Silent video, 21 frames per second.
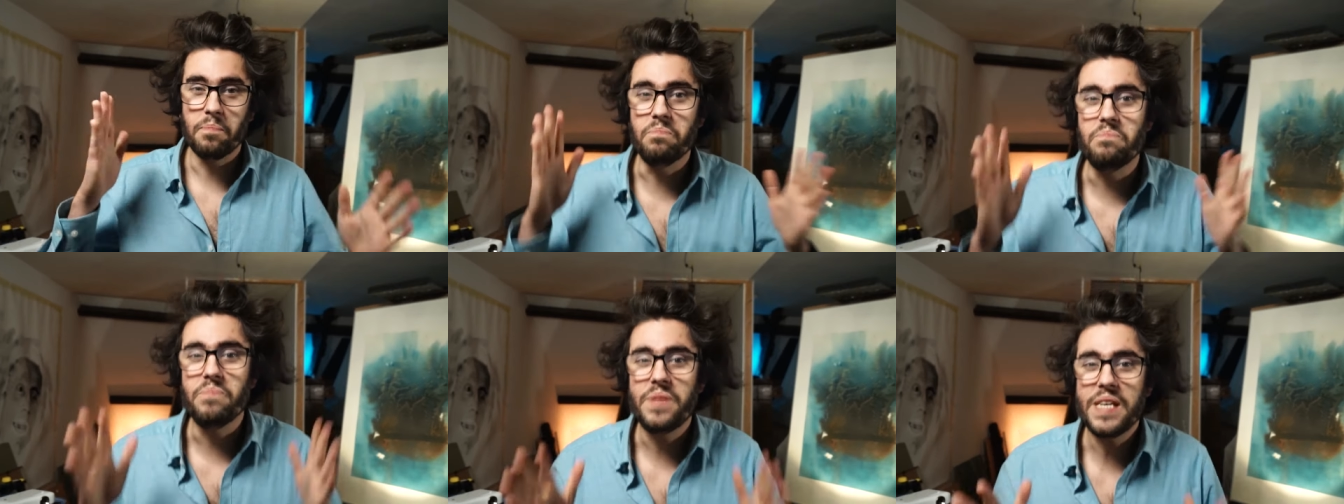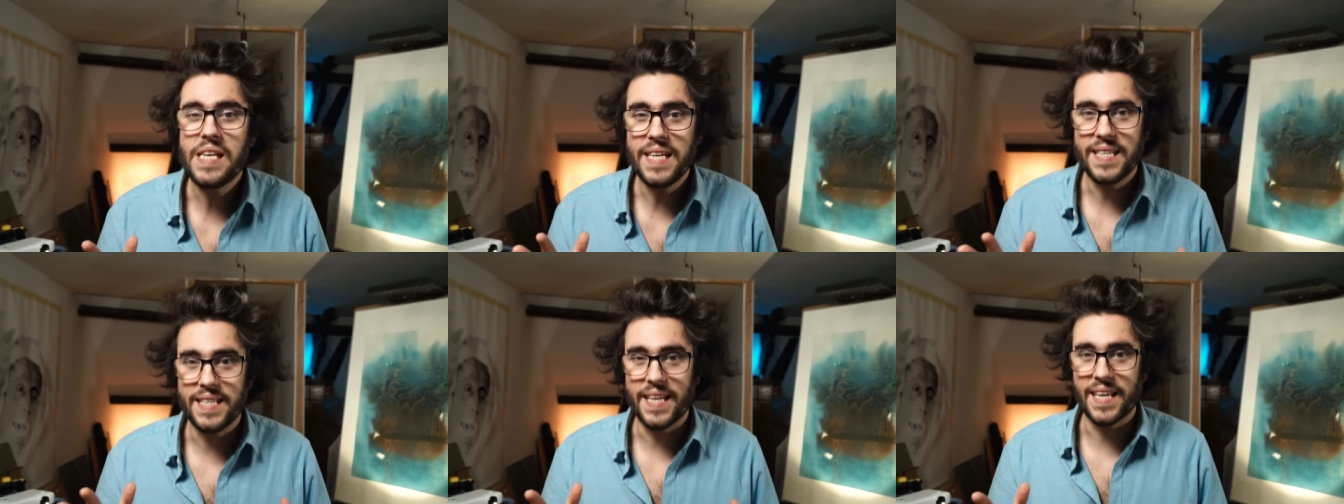
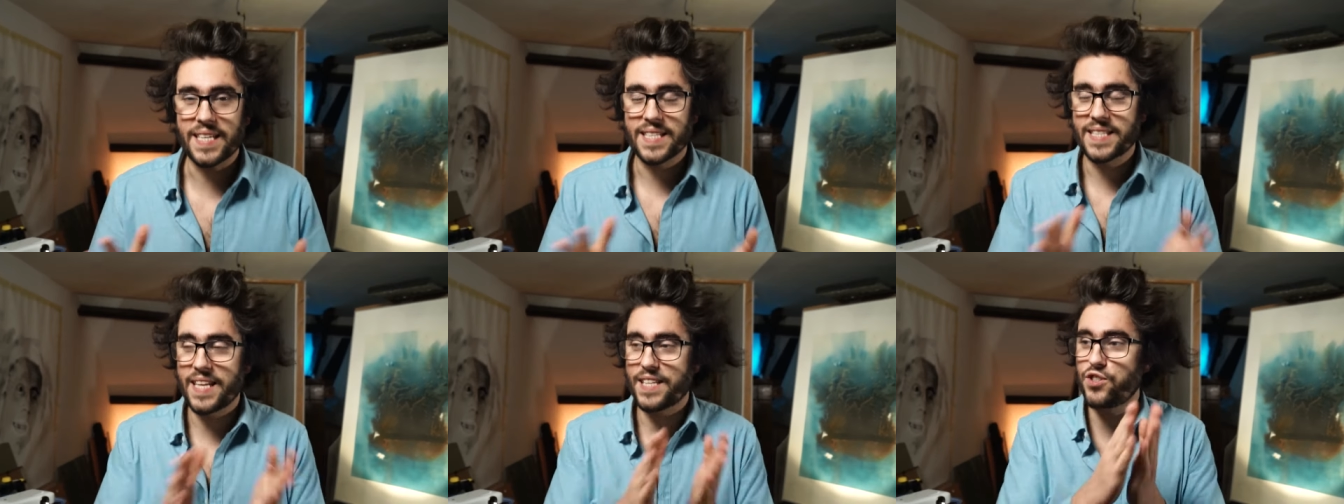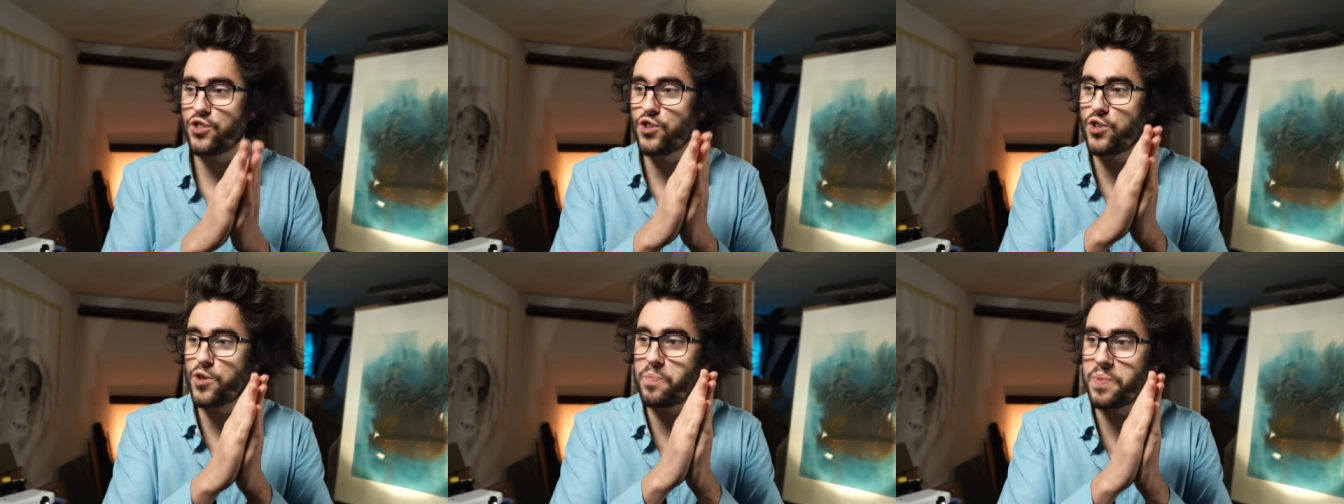meaning
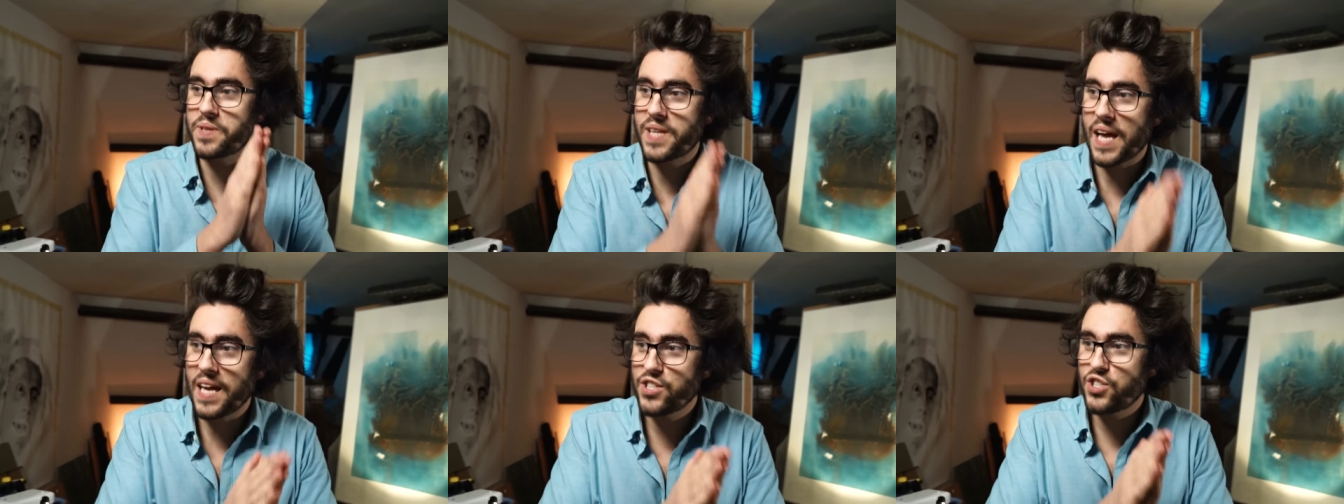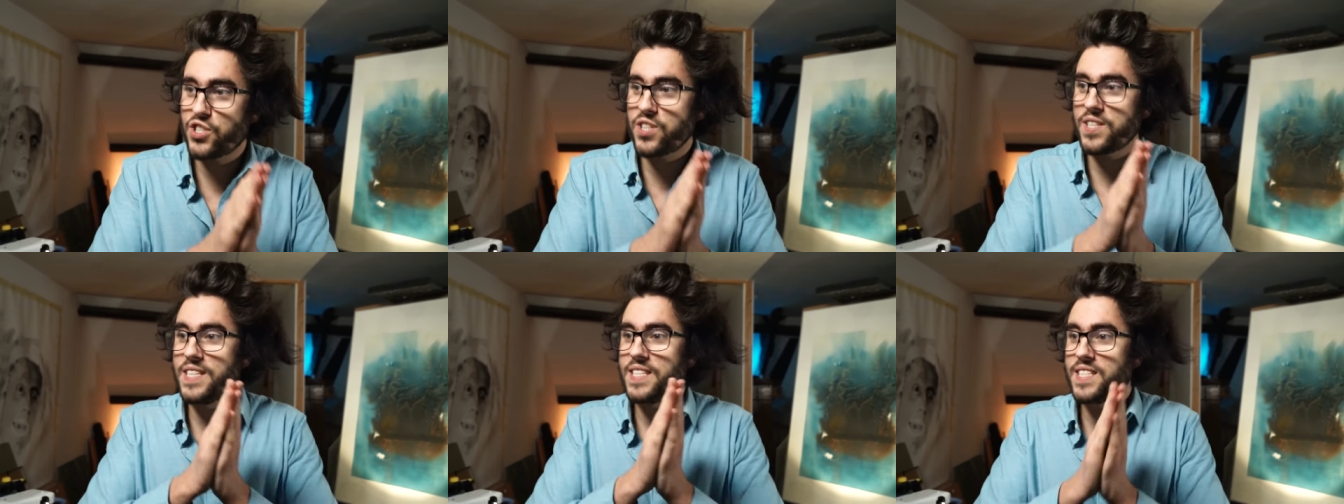that you could
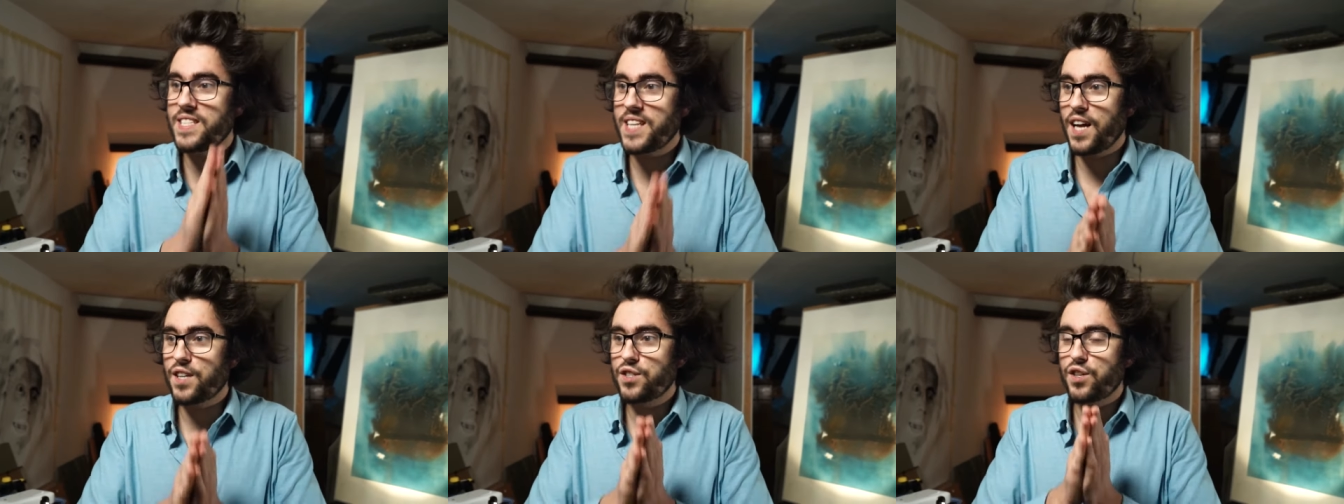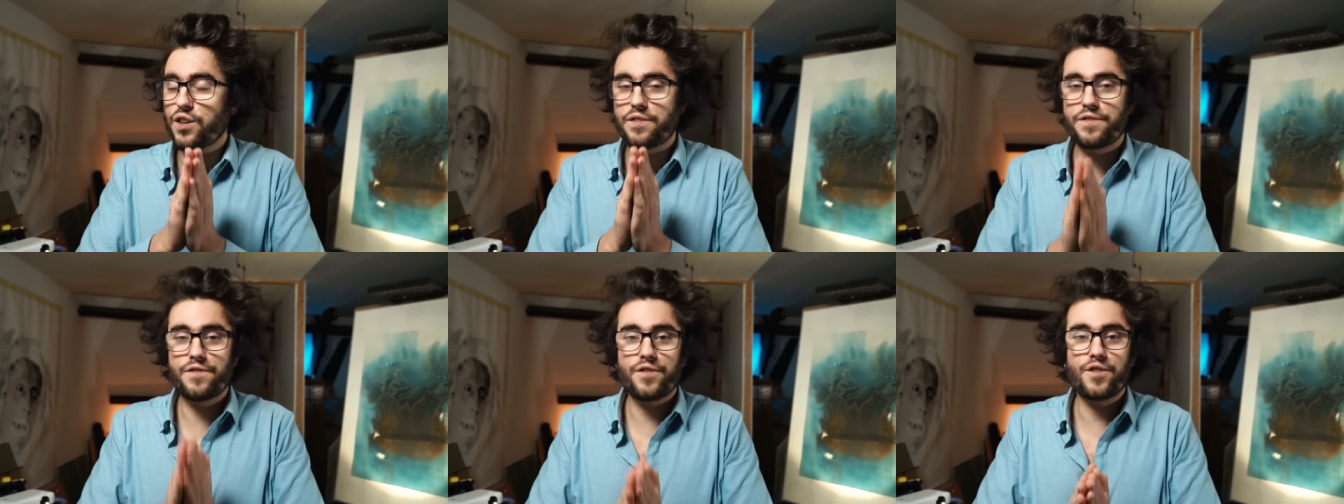potentially sell
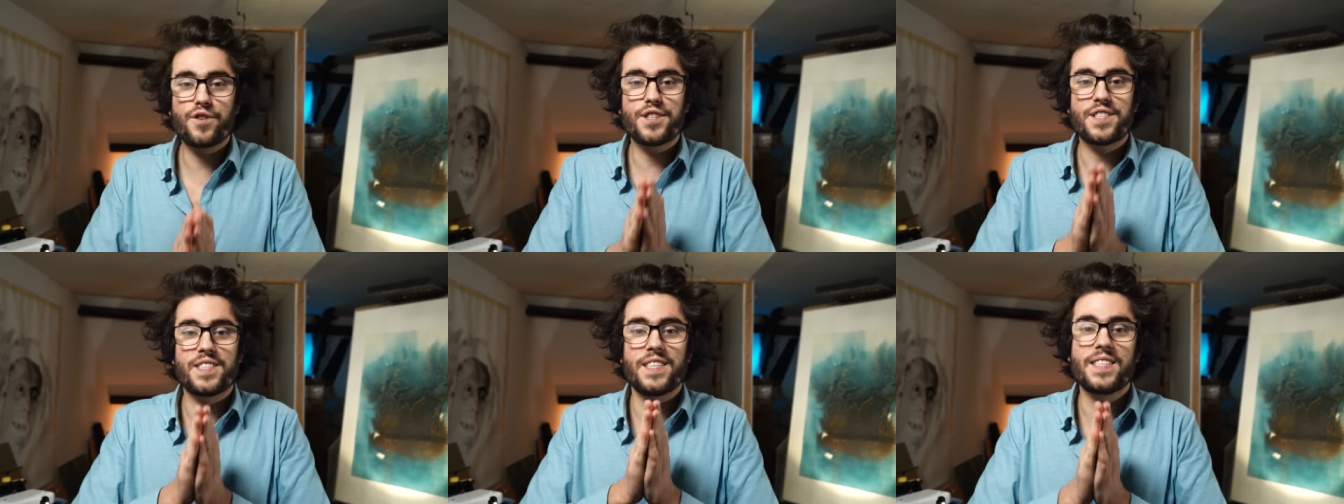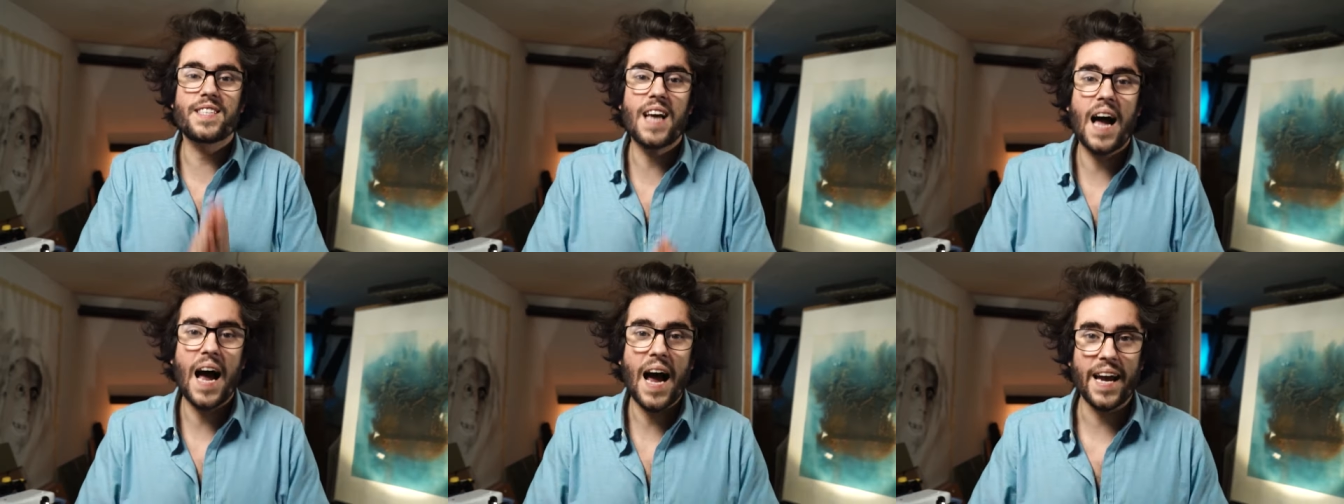your first
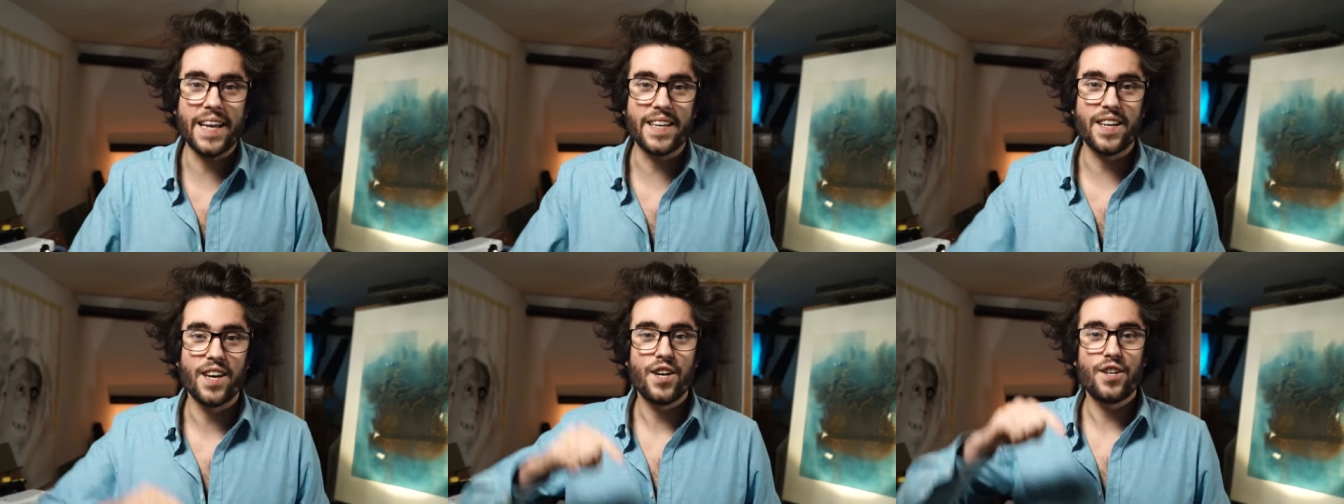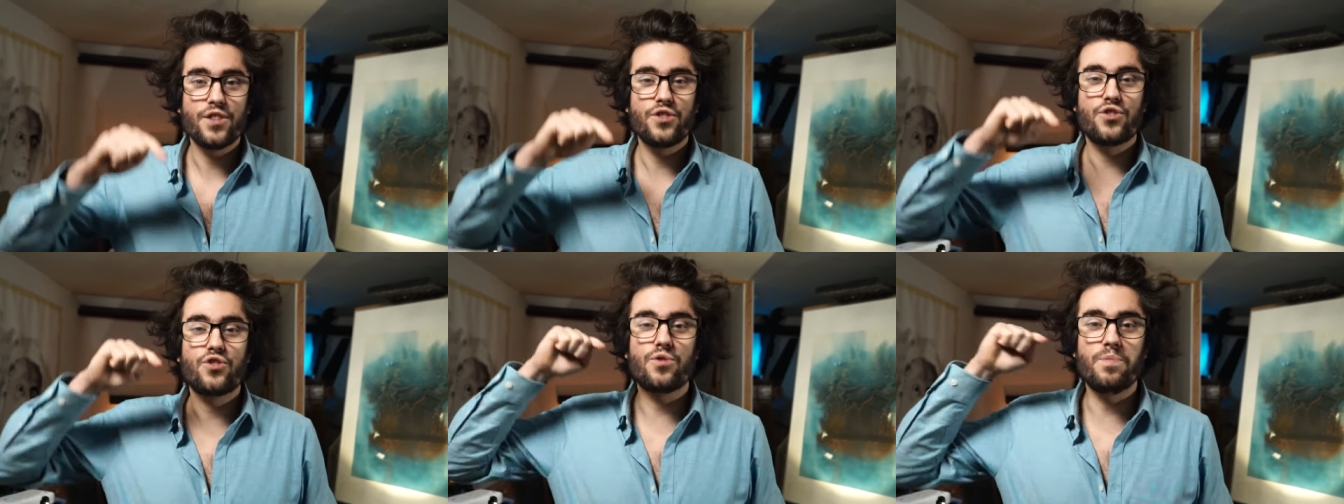design
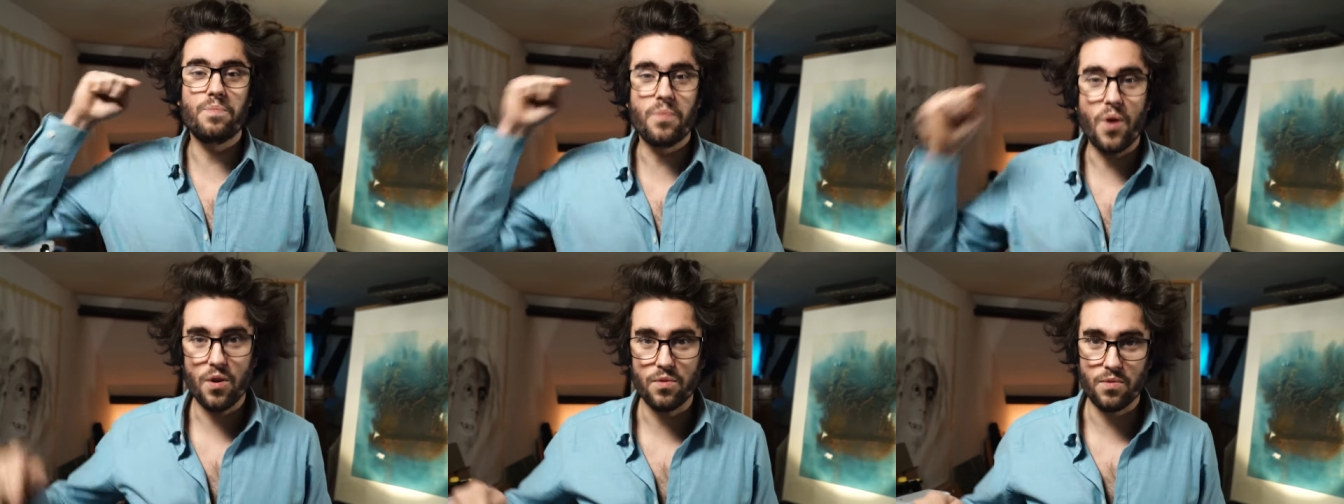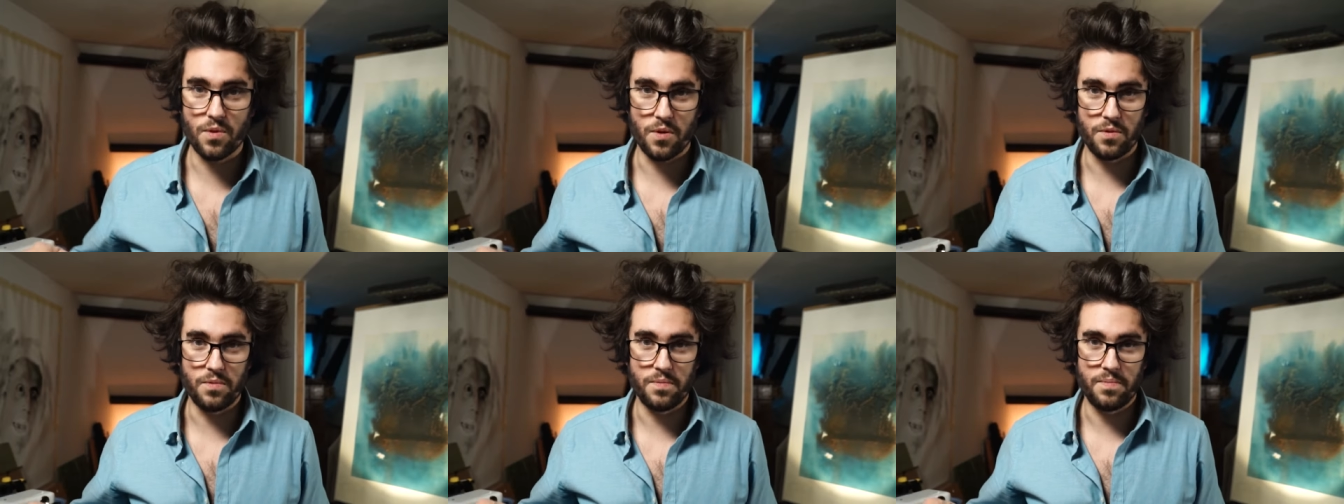
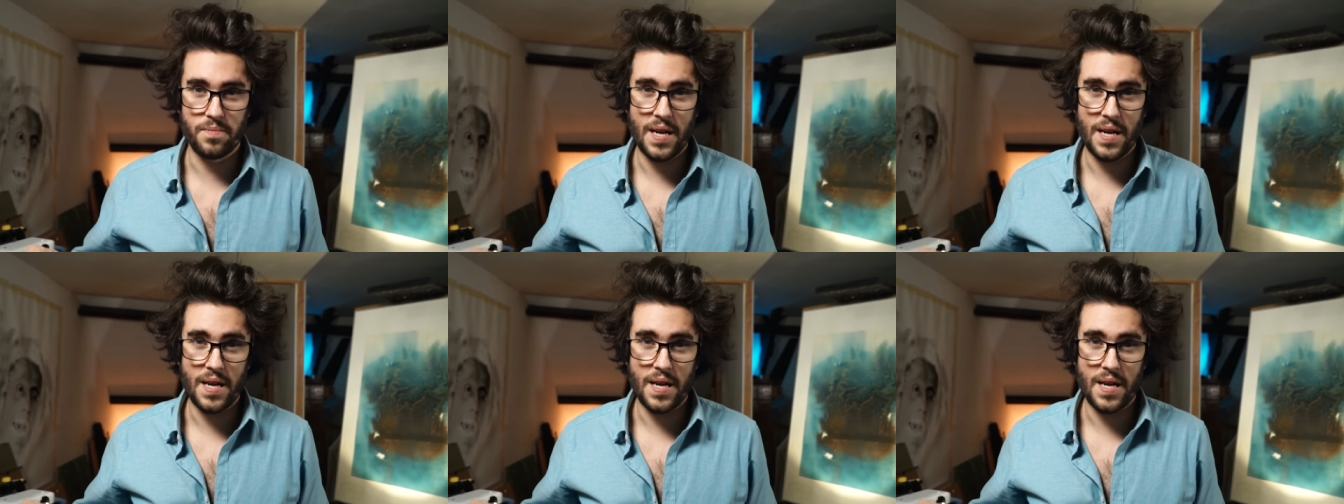tomorrow.